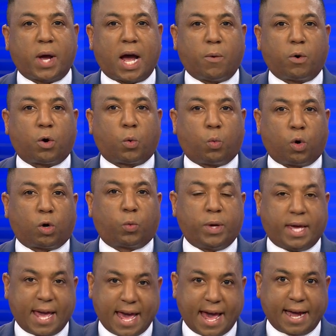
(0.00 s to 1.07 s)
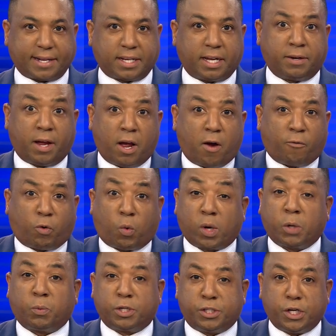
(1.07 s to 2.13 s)
hour workweek act, and for what it
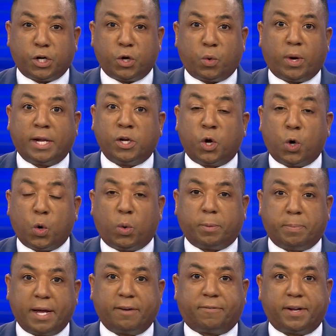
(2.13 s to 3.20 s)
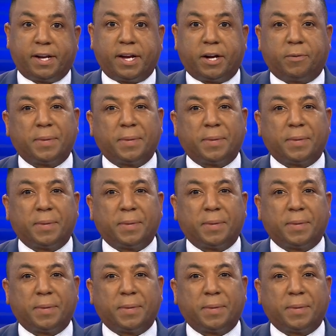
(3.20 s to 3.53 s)
would do and who would benefit here